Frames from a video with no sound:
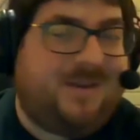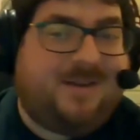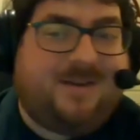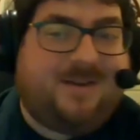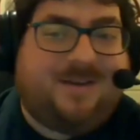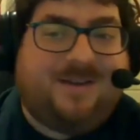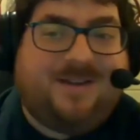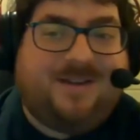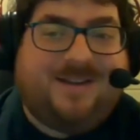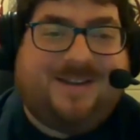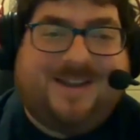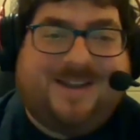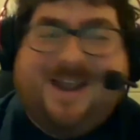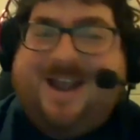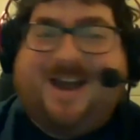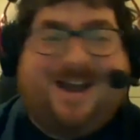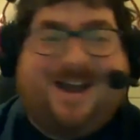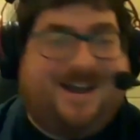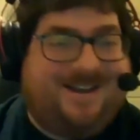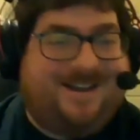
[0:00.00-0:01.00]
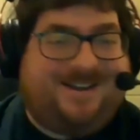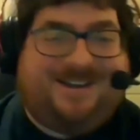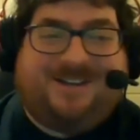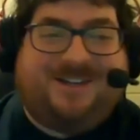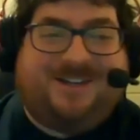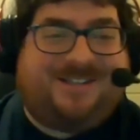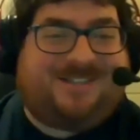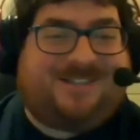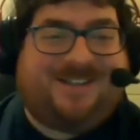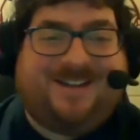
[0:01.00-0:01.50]

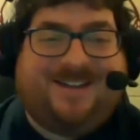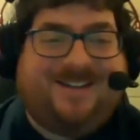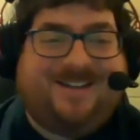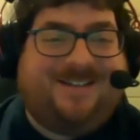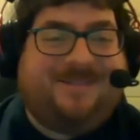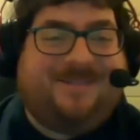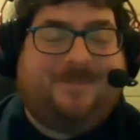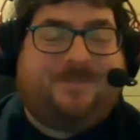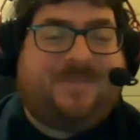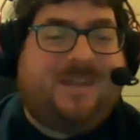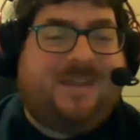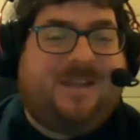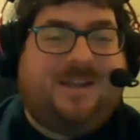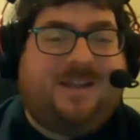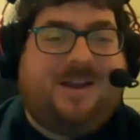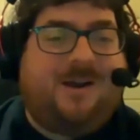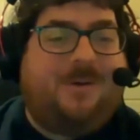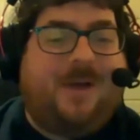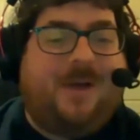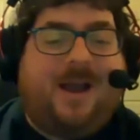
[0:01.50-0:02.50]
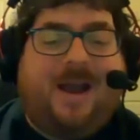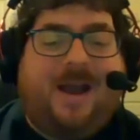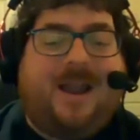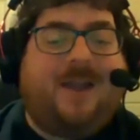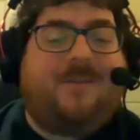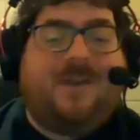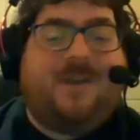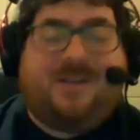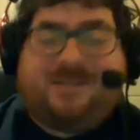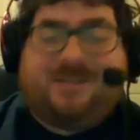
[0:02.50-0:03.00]
Yeah.
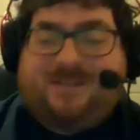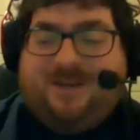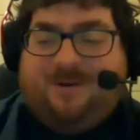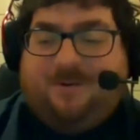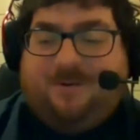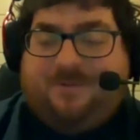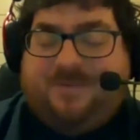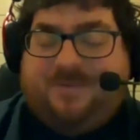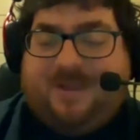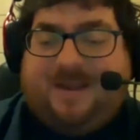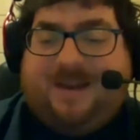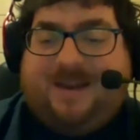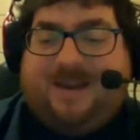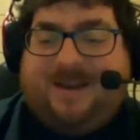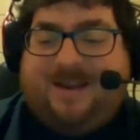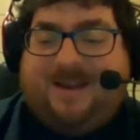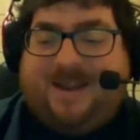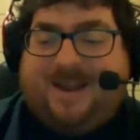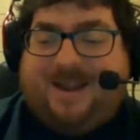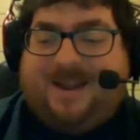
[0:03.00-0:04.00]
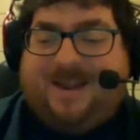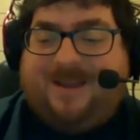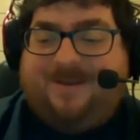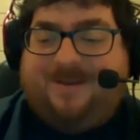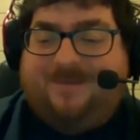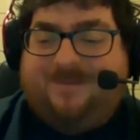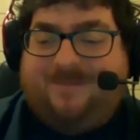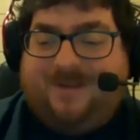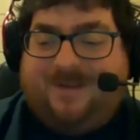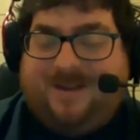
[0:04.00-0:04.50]
Every single thing.
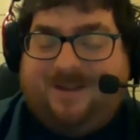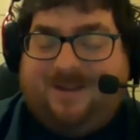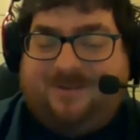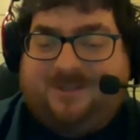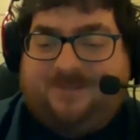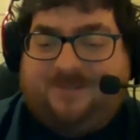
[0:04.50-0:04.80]
And it's